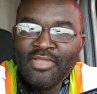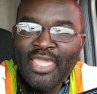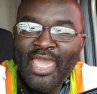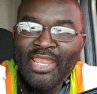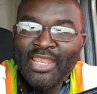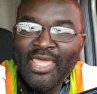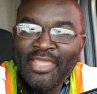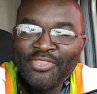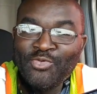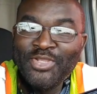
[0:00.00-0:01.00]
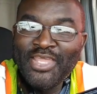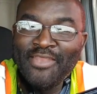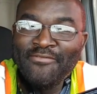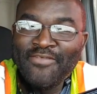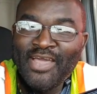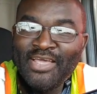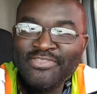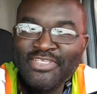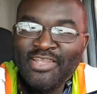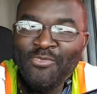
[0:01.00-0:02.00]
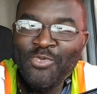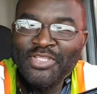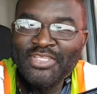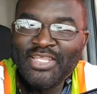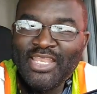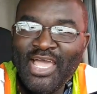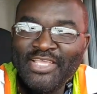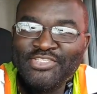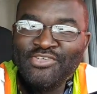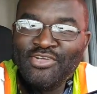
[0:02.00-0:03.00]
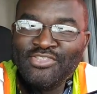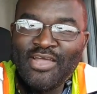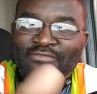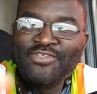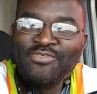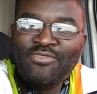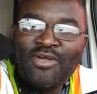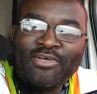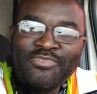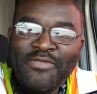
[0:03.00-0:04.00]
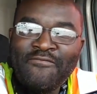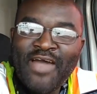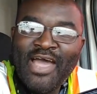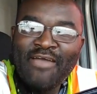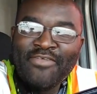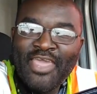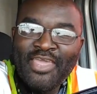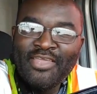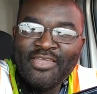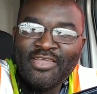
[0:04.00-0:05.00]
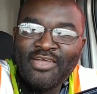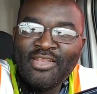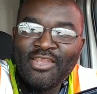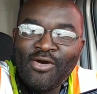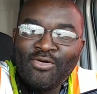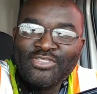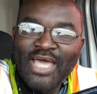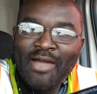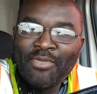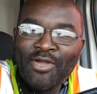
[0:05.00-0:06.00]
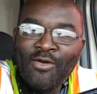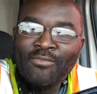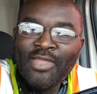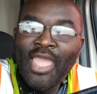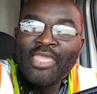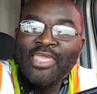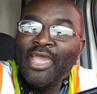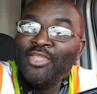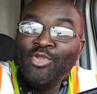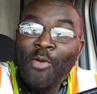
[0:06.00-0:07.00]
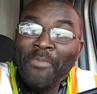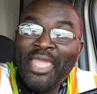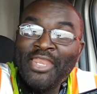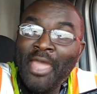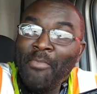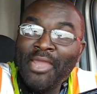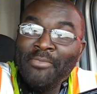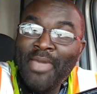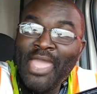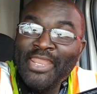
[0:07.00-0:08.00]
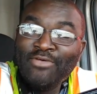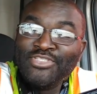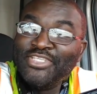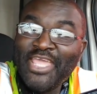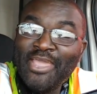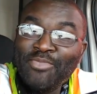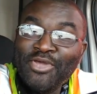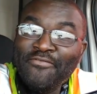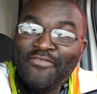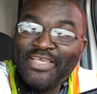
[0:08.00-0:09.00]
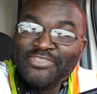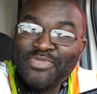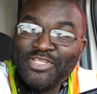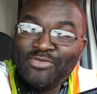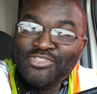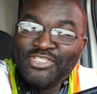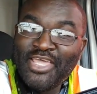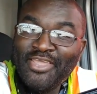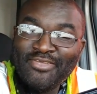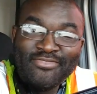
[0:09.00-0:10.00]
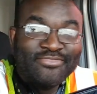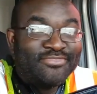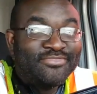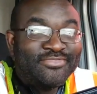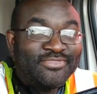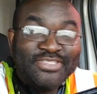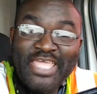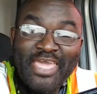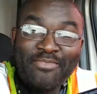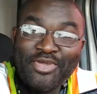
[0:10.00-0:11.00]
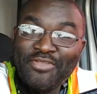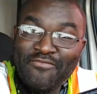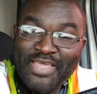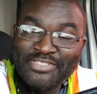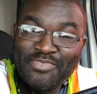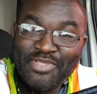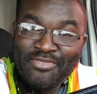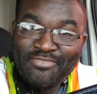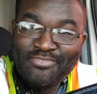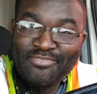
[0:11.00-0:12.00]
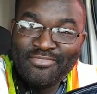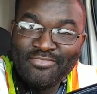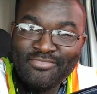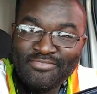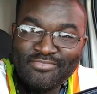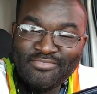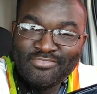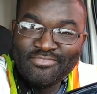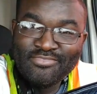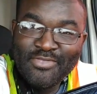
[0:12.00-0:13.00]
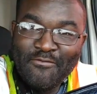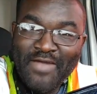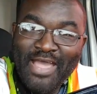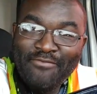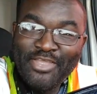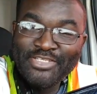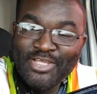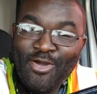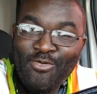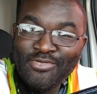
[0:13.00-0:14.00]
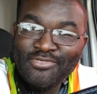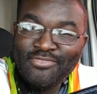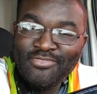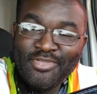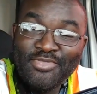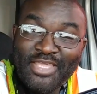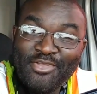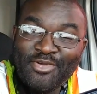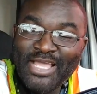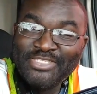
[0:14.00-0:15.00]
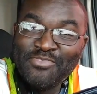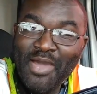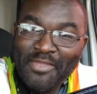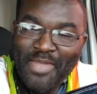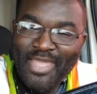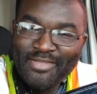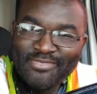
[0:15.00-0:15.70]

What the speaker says: Cadillac 395 said, I went to Alliance truck driving school, cost me $5,000 long time ago. Yeah, you don't made that money back. That was a damn good investment, don't you think? Damn good investment. 5 years ago, you think you're gonna got your money back.